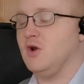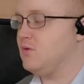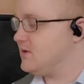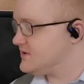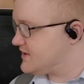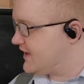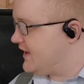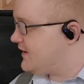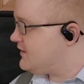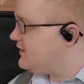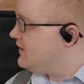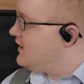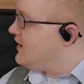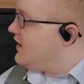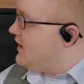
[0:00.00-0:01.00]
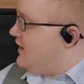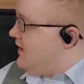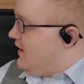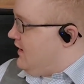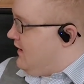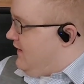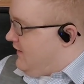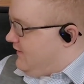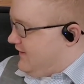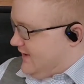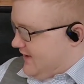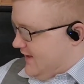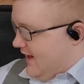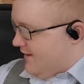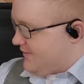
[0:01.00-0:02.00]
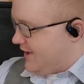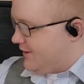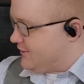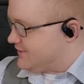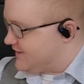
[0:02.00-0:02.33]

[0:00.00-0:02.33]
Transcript: Once again, the denominator